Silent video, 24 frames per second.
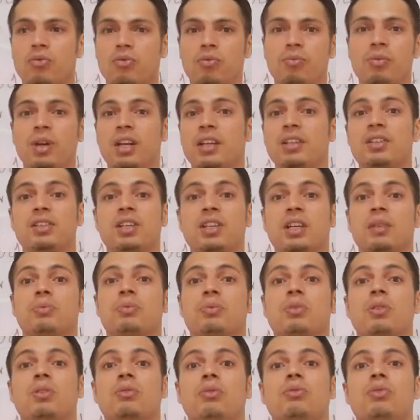many
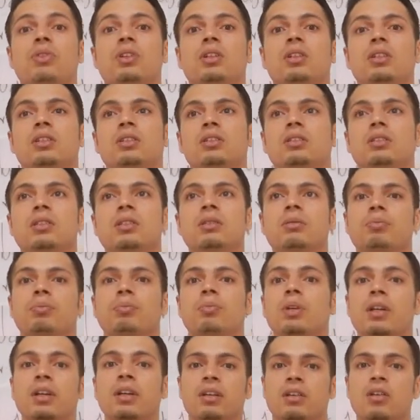shapes of
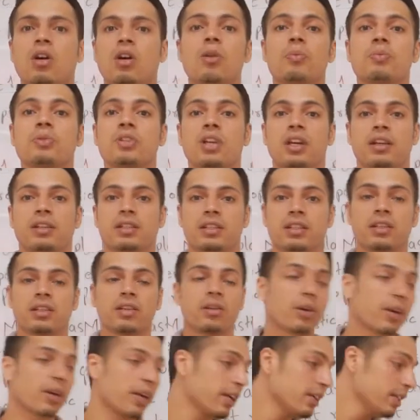object,
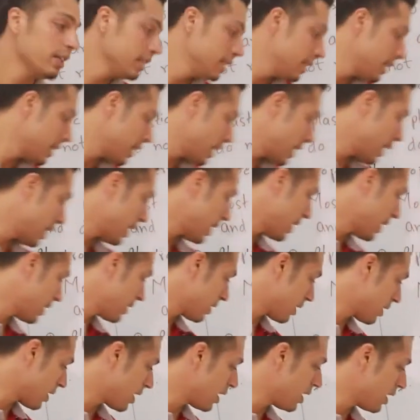okay.
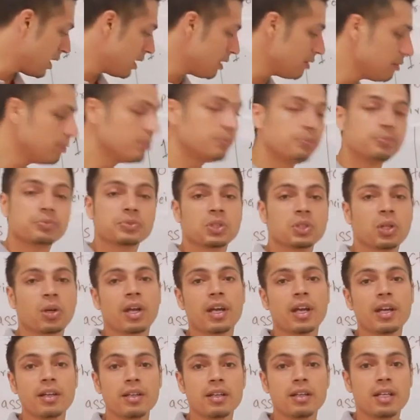And color,
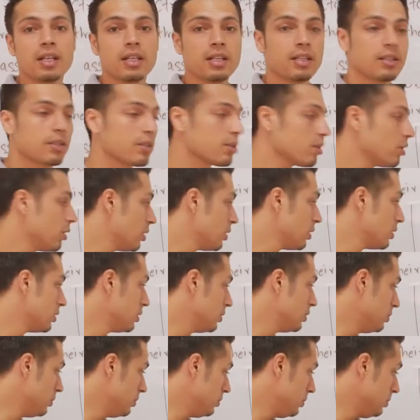okay.
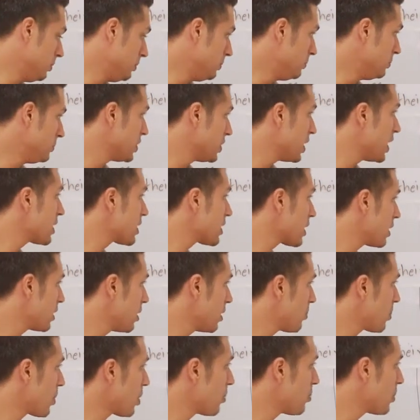So these are
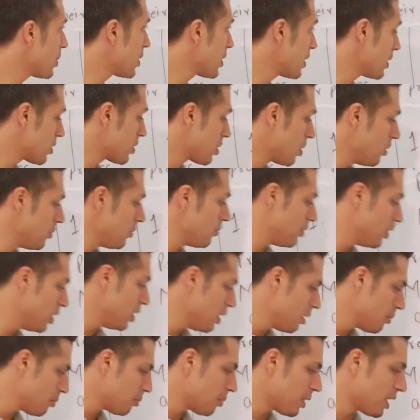the properties
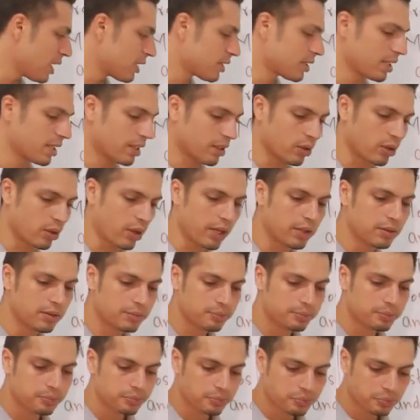of plastic,
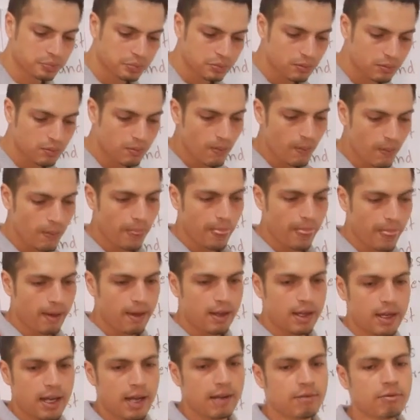okay.
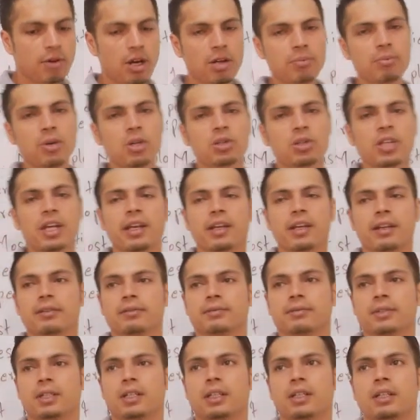And one more
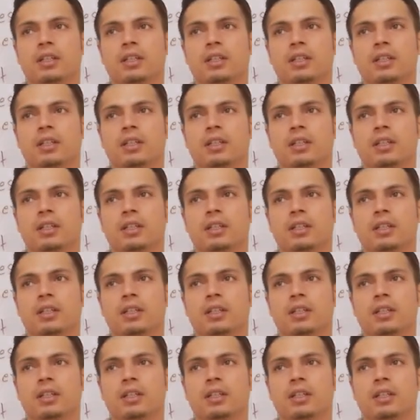thing,